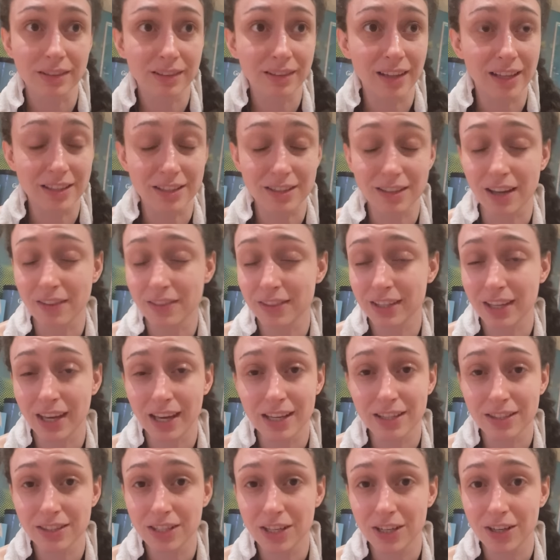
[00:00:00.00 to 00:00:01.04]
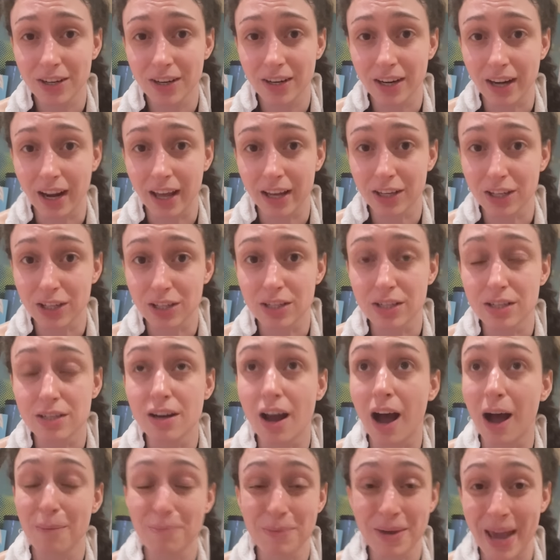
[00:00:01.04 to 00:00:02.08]
that's not the case here, and I could
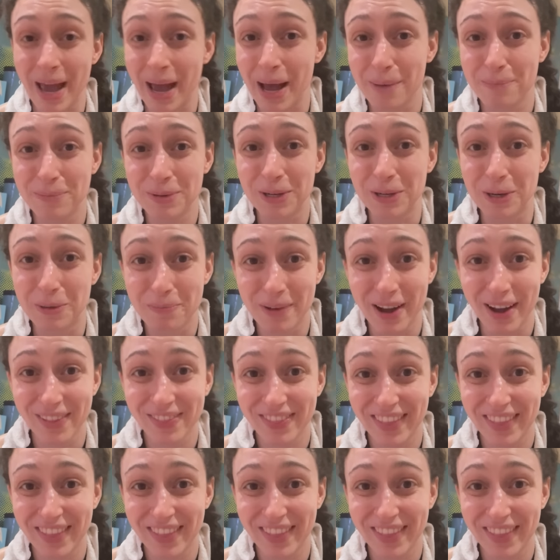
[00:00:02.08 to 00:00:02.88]
not be happier about